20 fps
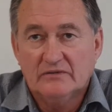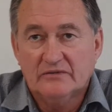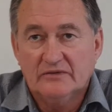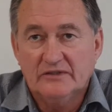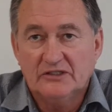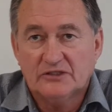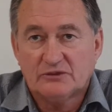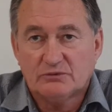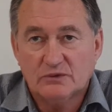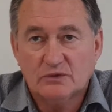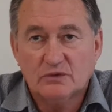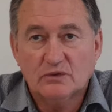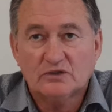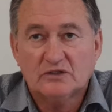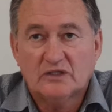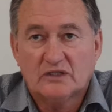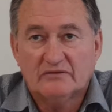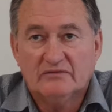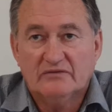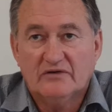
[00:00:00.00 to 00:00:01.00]
These rules
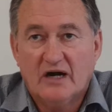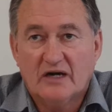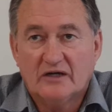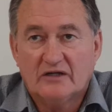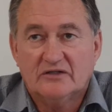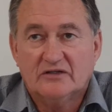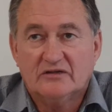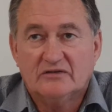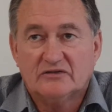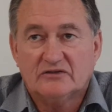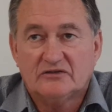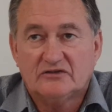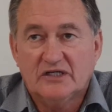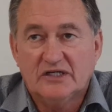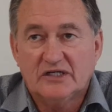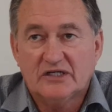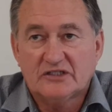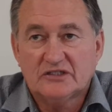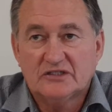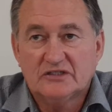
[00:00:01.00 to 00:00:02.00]
are divided into
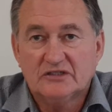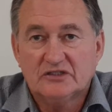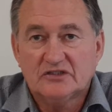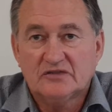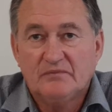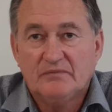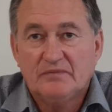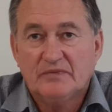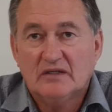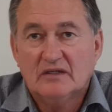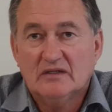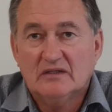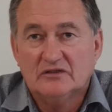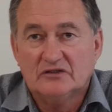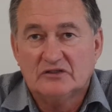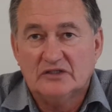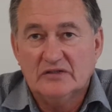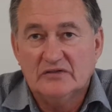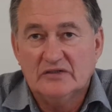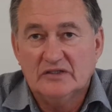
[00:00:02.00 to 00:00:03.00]
sections.
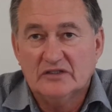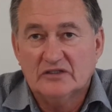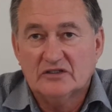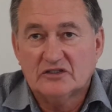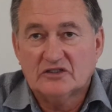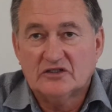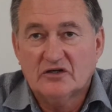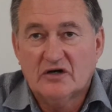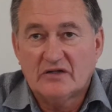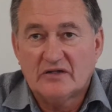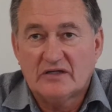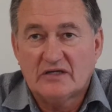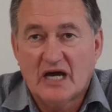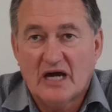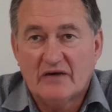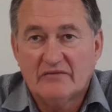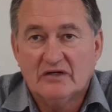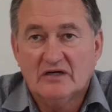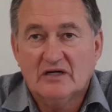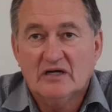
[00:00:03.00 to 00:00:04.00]
See the inside
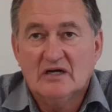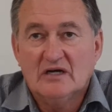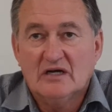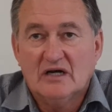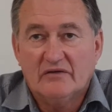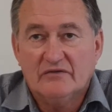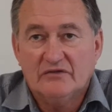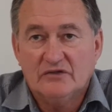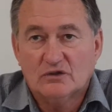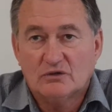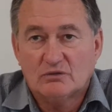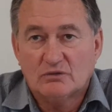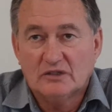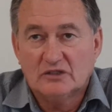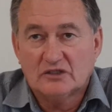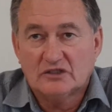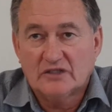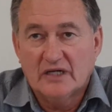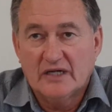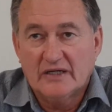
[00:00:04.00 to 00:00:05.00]
cover of your Real
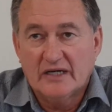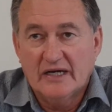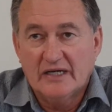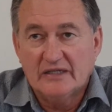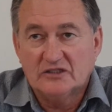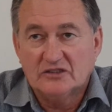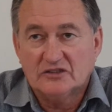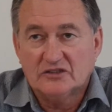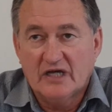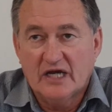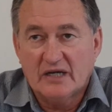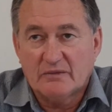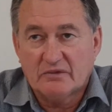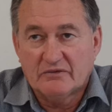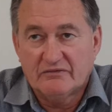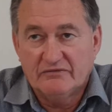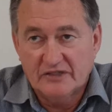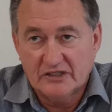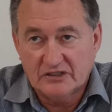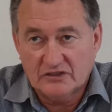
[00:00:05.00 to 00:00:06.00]
Estate Agents Act
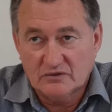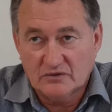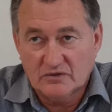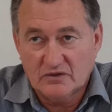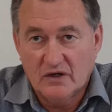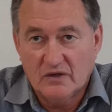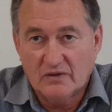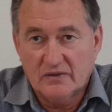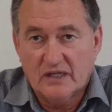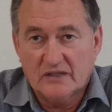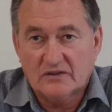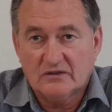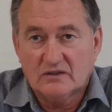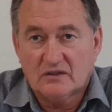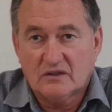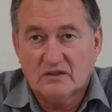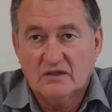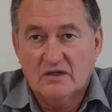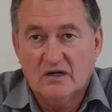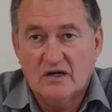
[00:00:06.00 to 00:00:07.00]
Professional Conduct and
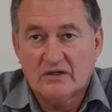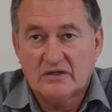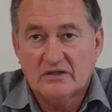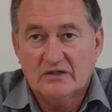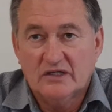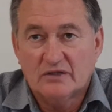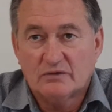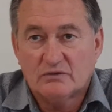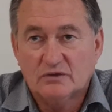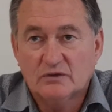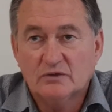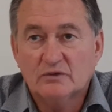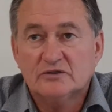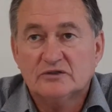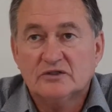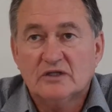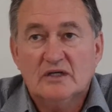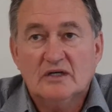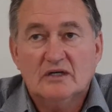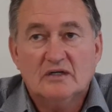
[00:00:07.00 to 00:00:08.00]
Client Care
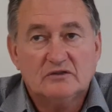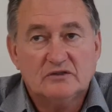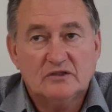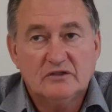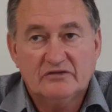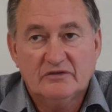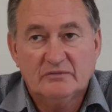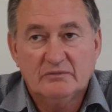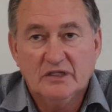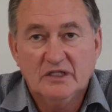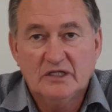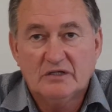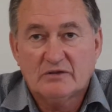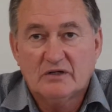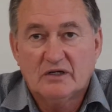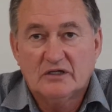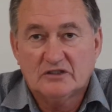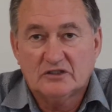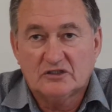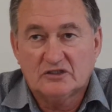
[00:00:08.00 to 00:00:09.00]
Rules to
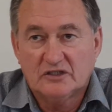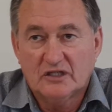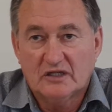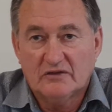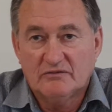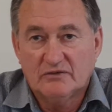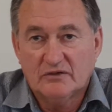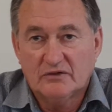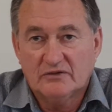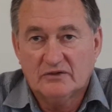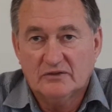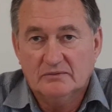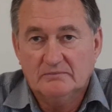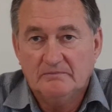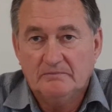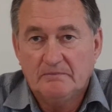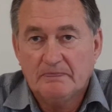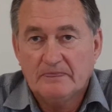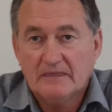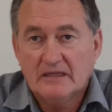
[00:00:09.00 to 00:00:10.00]
familiarise yourself with them.
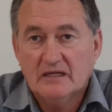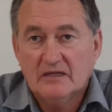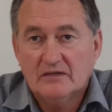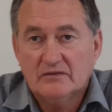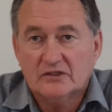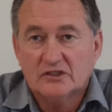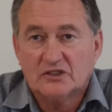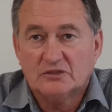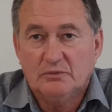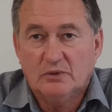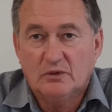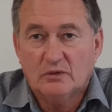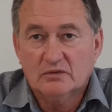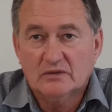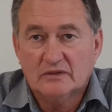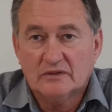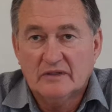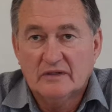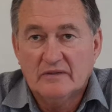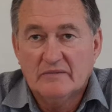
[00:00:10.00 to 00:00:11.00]
This
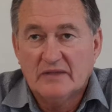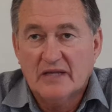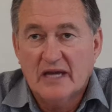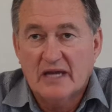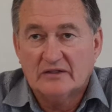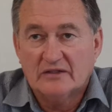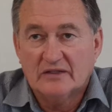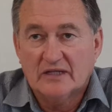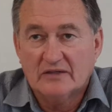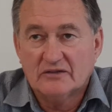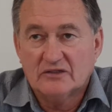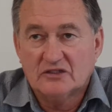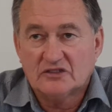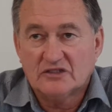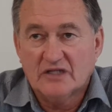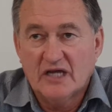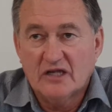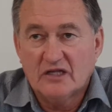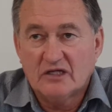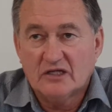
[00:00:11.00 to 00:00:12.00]
booklet and an
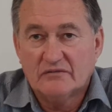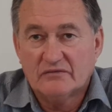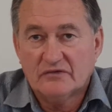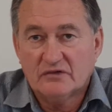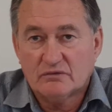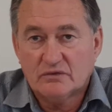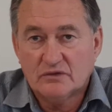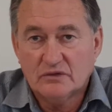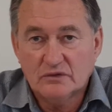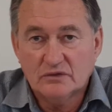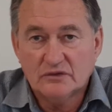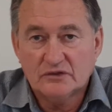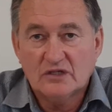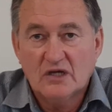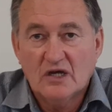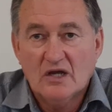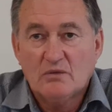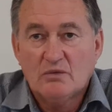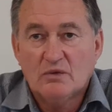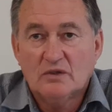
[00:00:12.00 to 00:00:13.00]
understanding of the rules
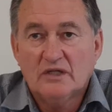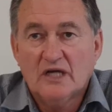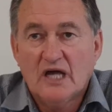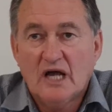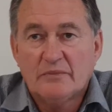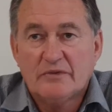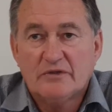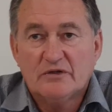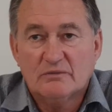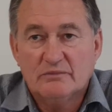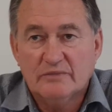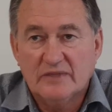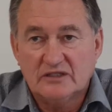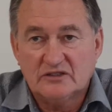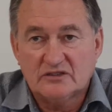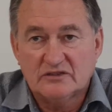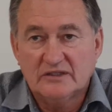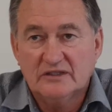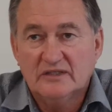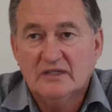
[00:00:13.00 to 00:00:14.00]
will help you
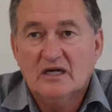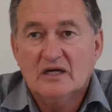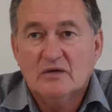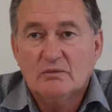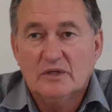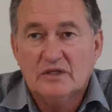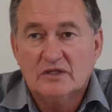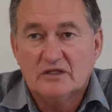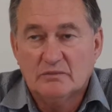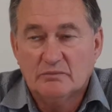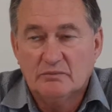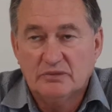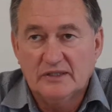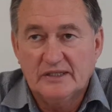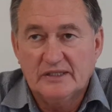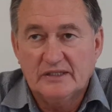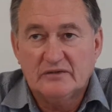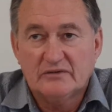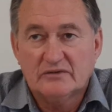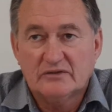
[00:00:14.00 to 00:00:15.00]
immensely when
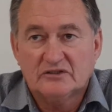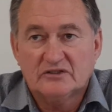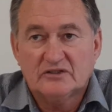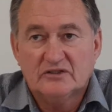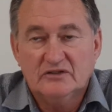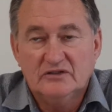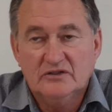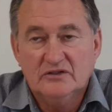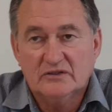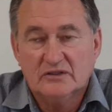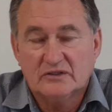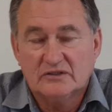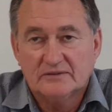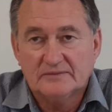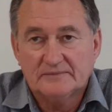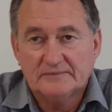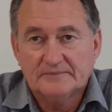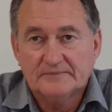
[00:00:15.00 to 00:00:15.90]
completing this unit.